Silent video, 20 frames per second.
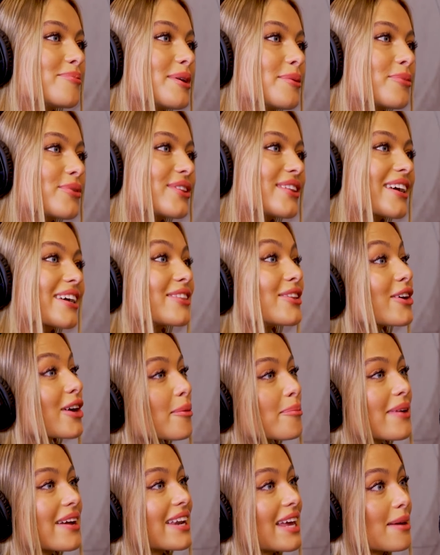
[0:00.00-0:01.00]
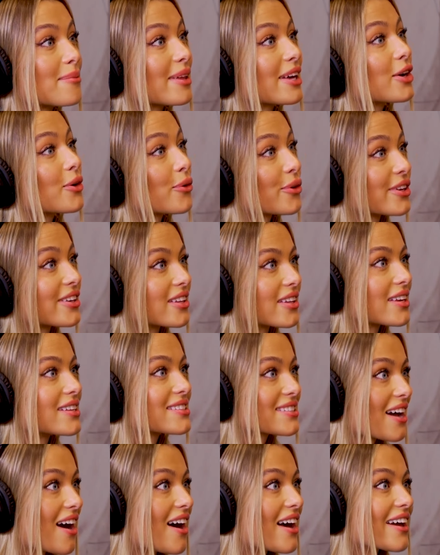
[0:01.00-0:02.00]
People would like look up my name, like Kornelia
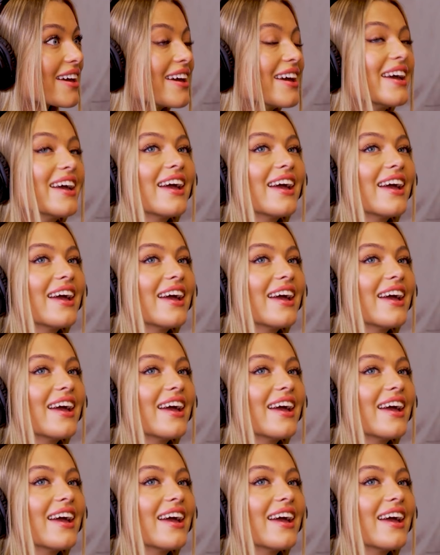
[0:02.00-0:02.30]
Sky,